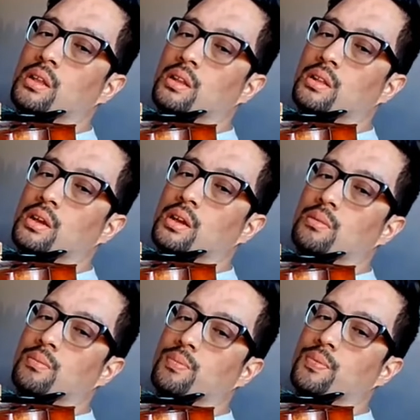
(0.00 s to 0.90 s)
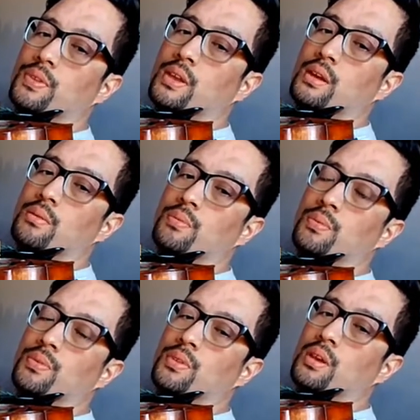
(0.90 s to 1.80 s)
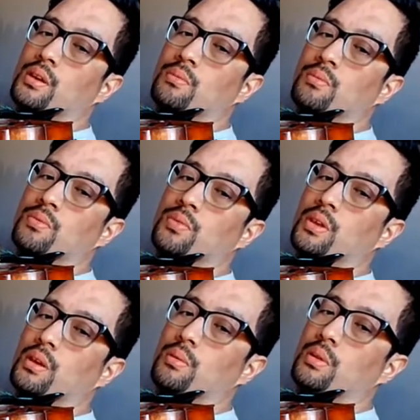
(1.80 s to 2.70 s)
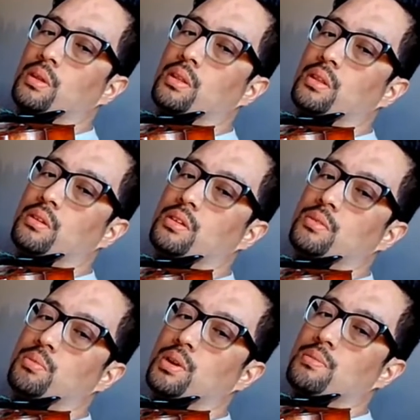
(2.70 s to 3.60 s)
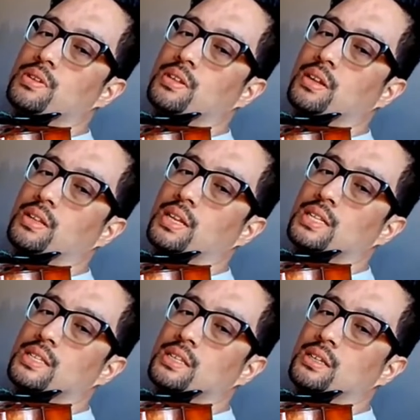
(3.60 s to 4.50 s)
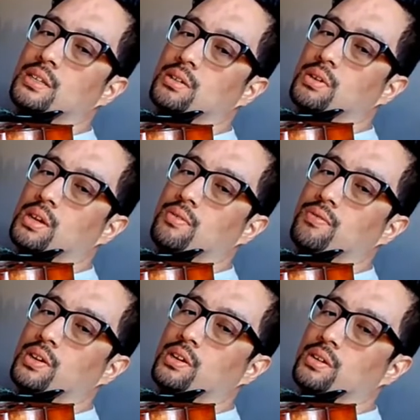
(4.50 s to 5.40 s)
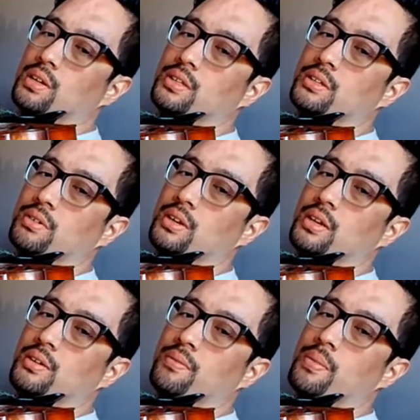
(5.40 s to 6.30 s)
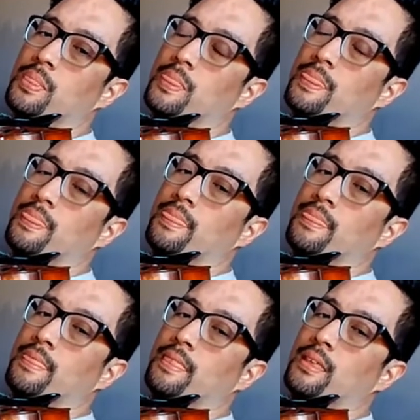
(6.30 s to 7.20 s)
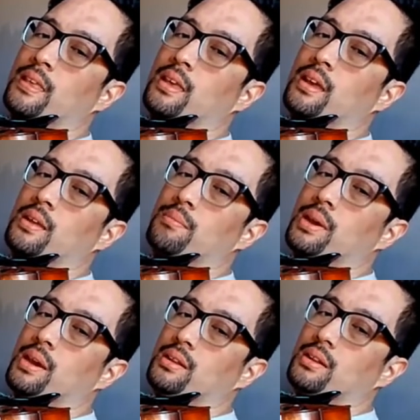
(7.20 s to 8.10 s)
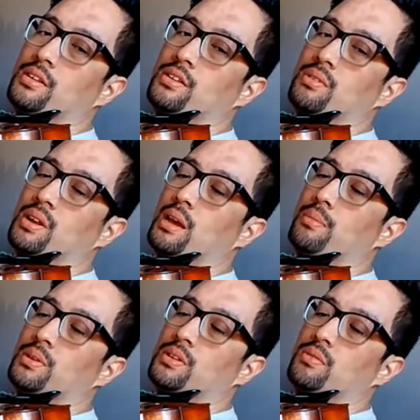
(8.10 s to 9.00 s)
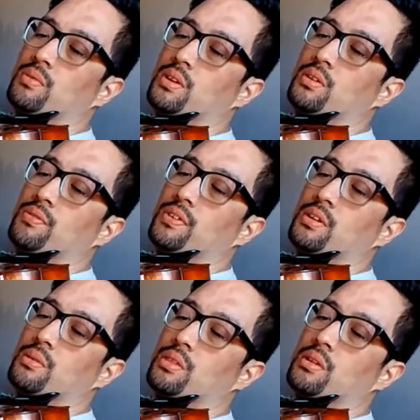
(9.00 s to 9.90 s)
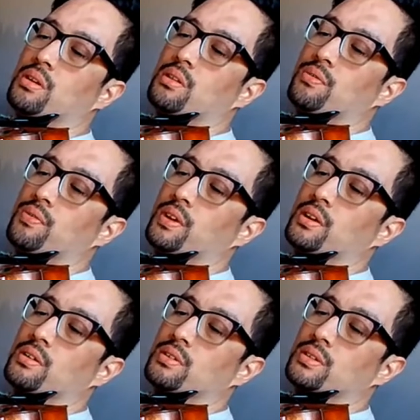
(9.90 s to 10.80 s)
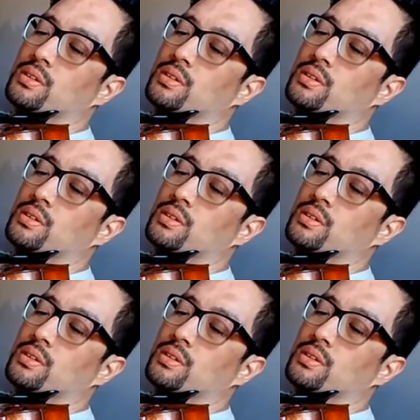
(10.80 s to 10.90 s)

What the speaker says: Tap, tap, tap, tap. It's pretty much like dancing. You're kind of finger dancing right now. And pay attention what you feel with your other fingers.